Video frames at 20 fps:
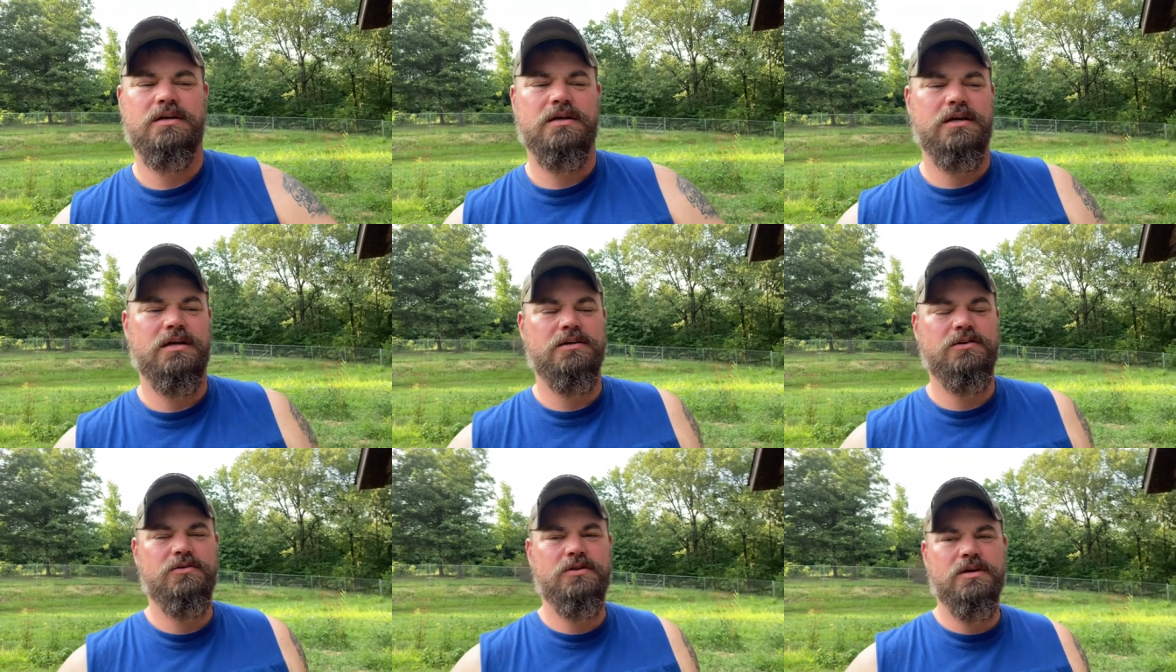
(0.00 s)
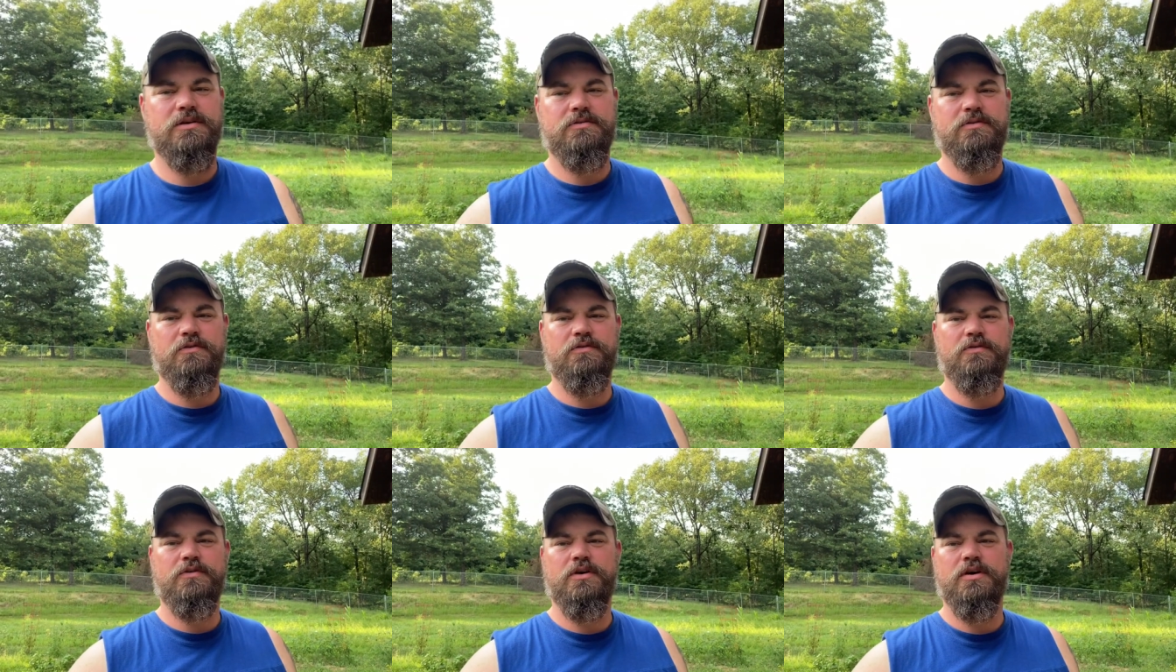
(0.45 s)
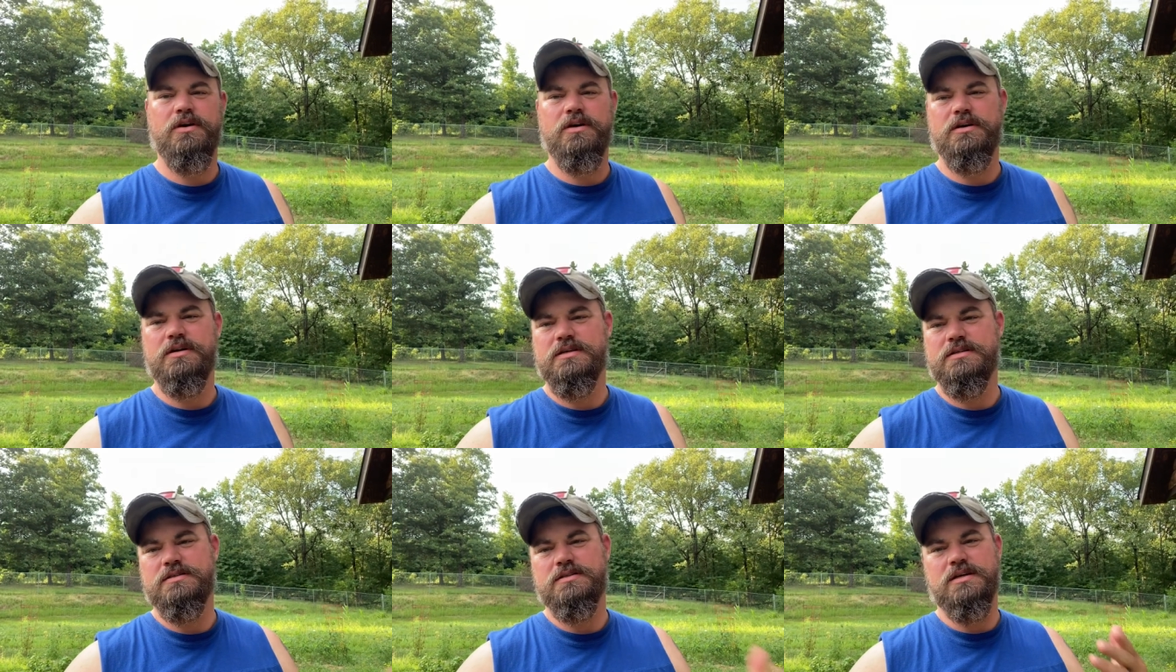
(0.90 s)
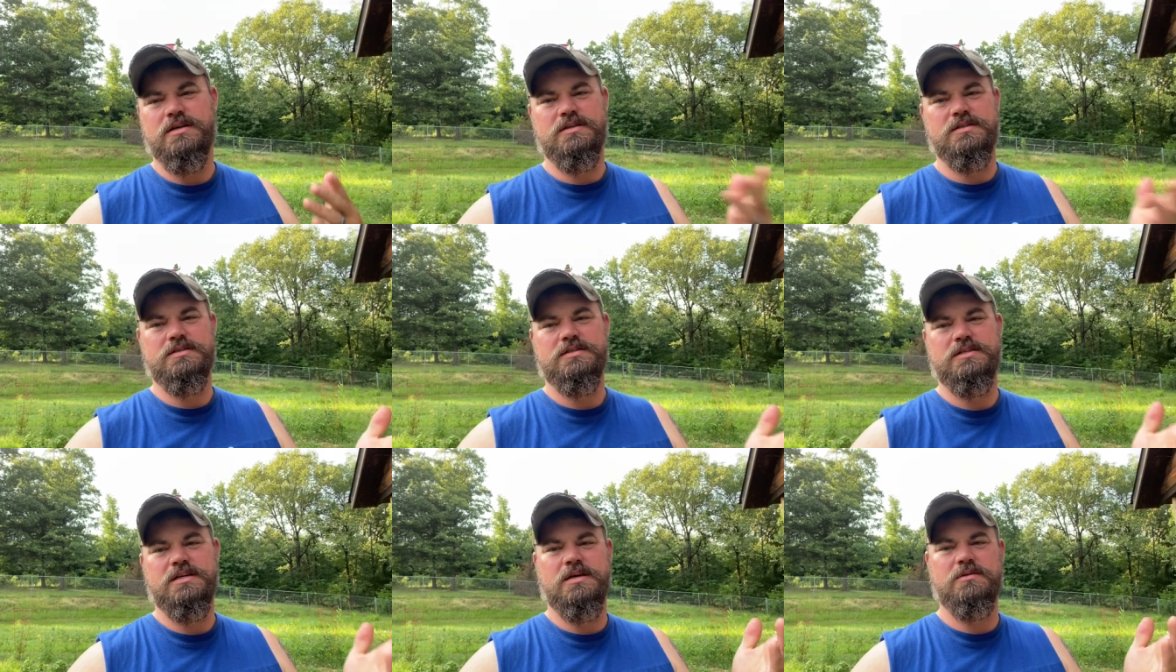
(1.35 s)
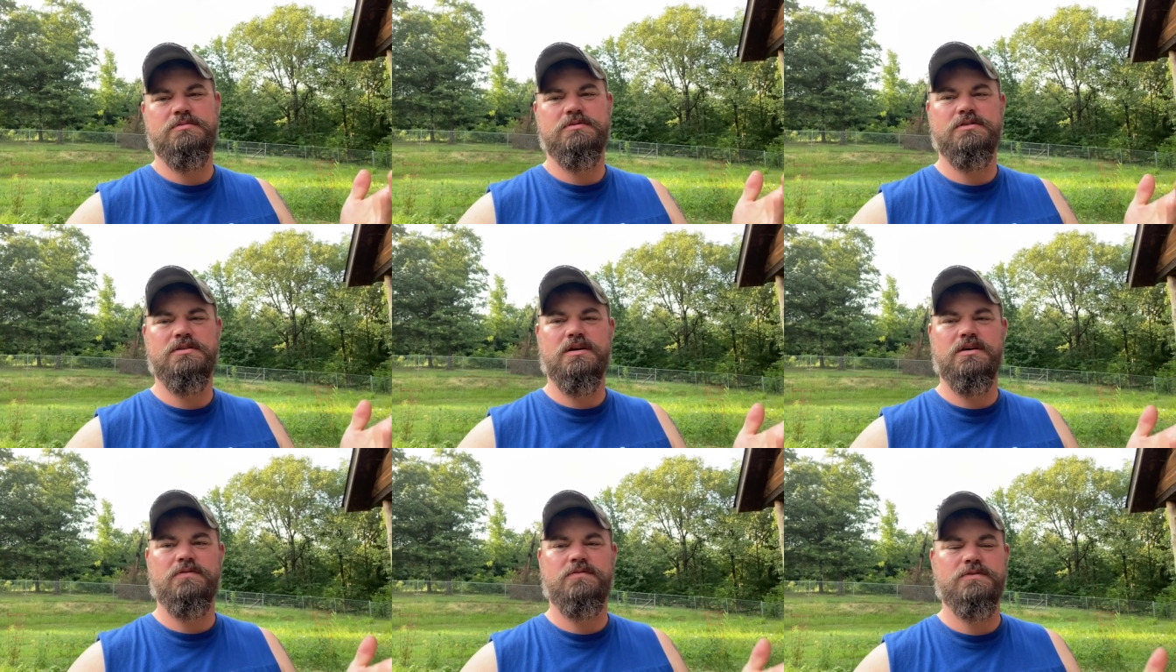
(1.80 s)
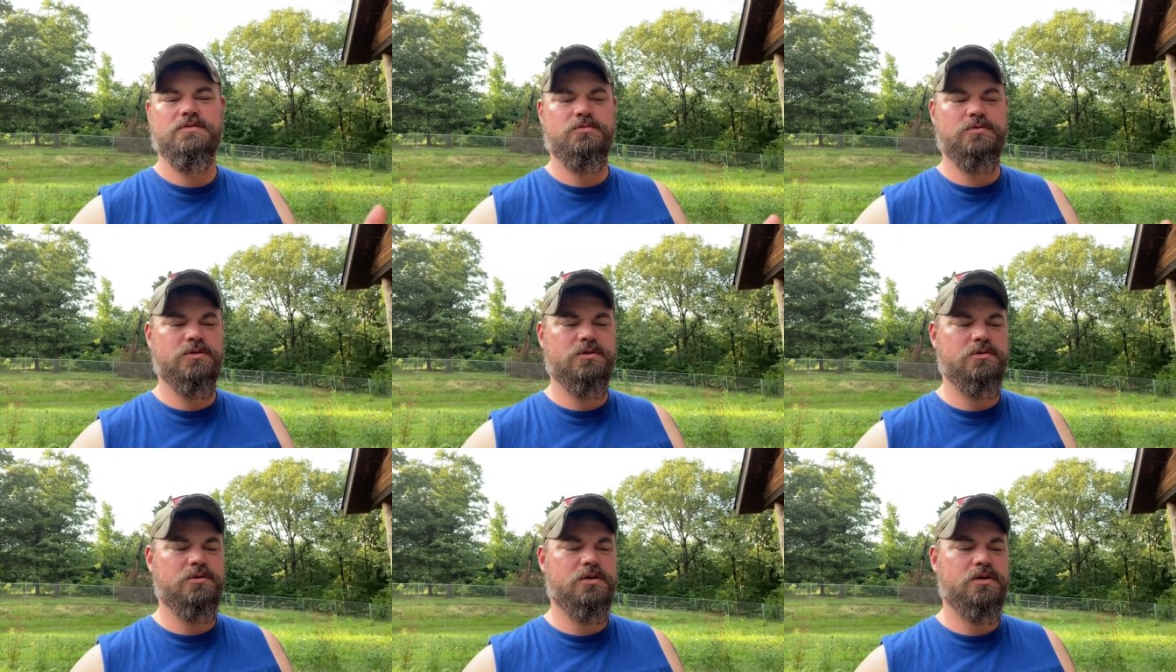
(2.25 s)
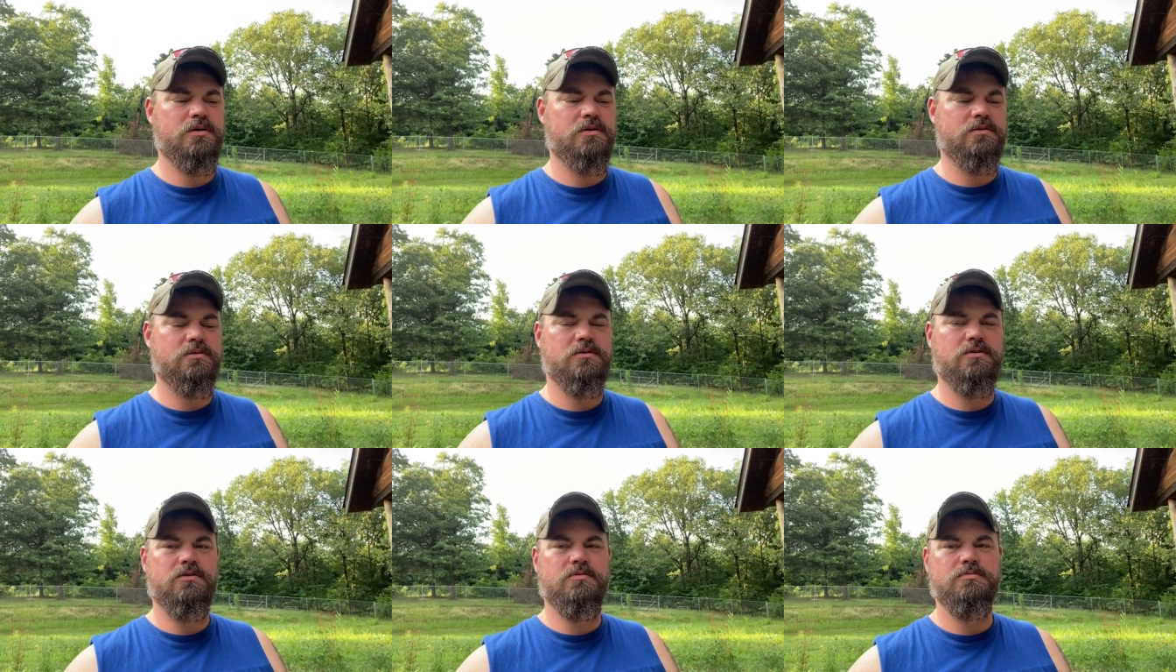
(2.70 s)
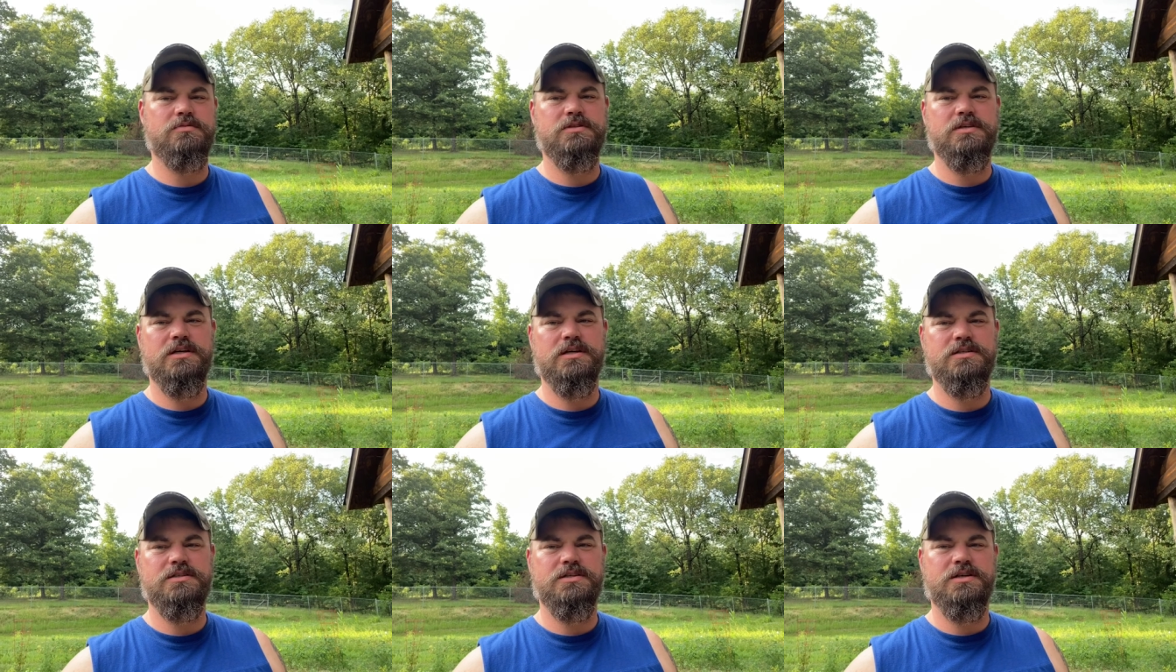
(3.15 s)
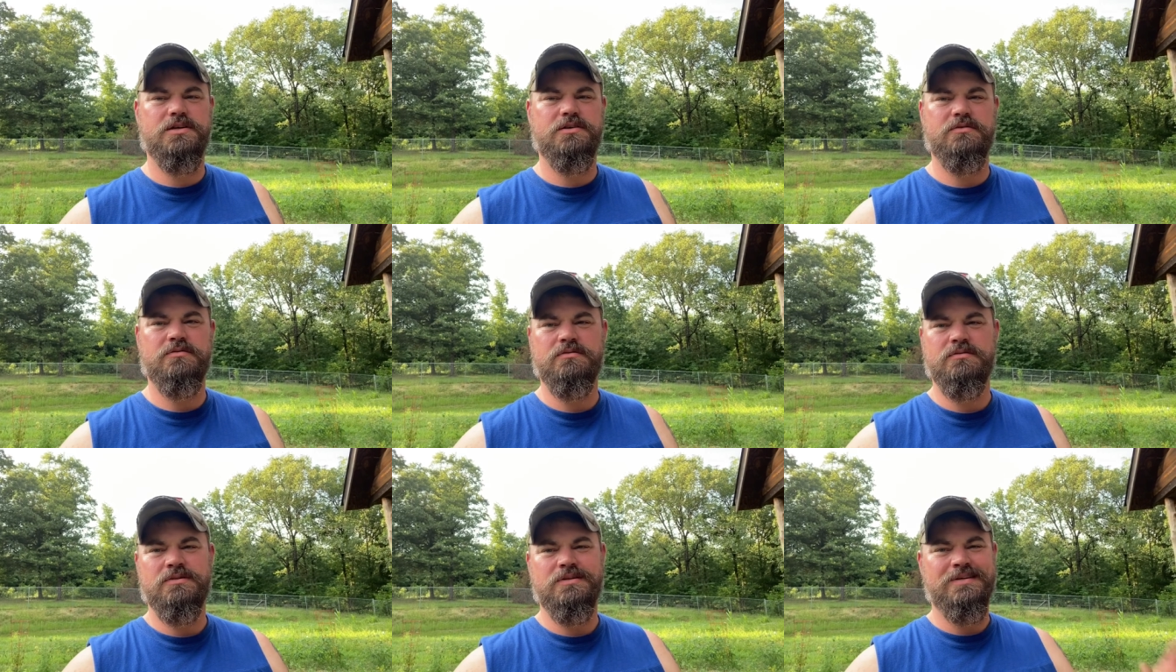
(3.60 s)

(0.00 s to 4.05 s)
I do that for fun. It's not the same stuff as we do here on the Homestead channel.